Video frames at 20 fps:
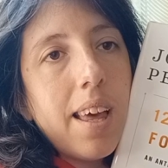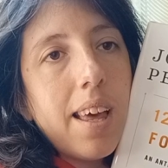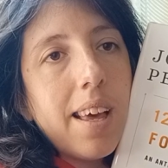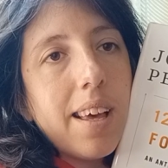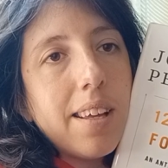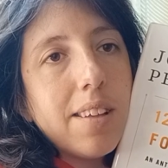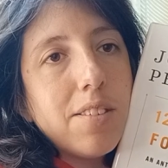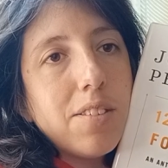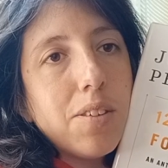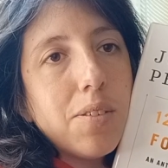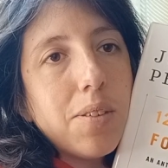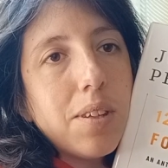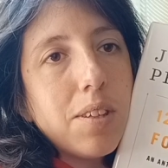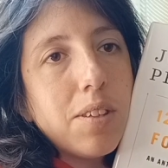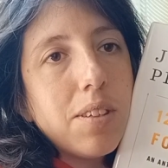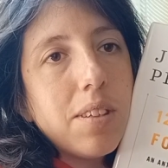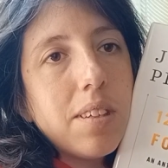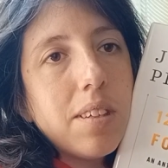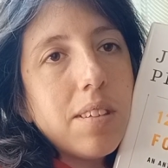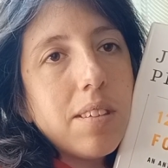And so
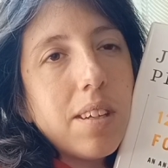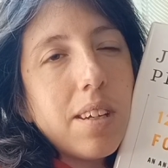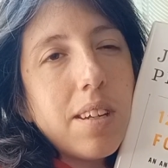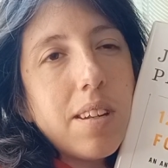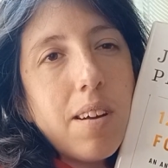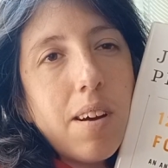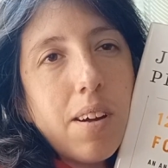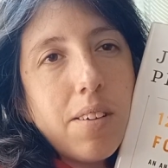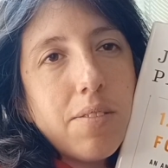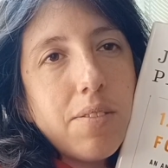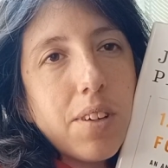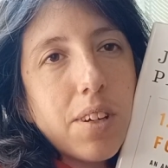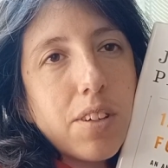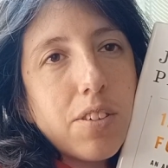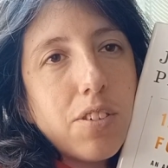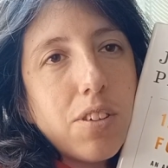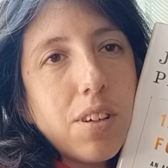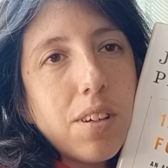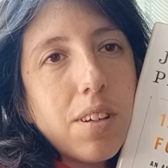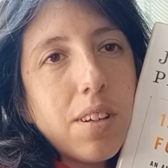this is a
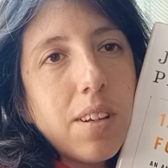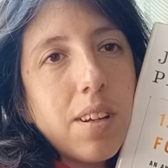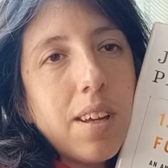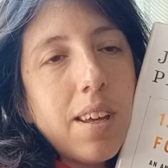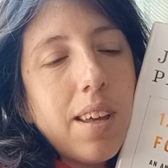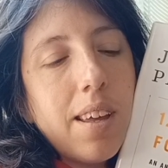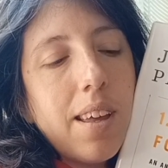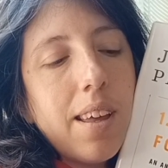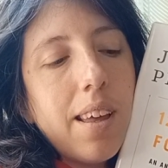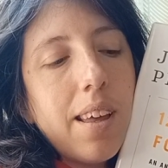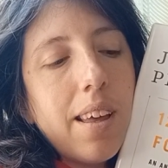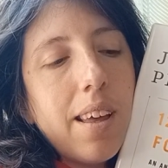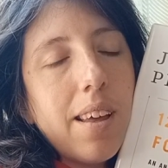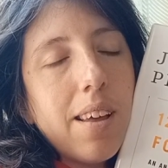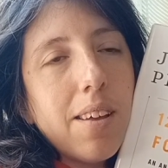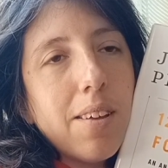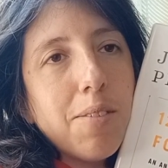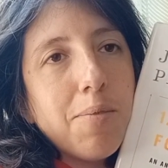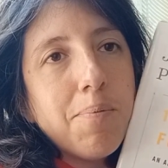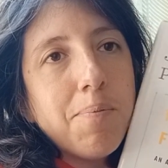nonfiction
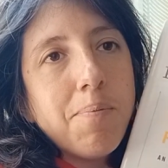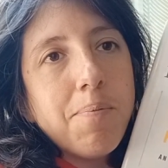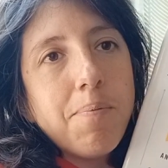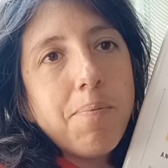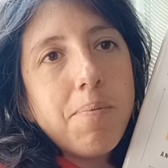um,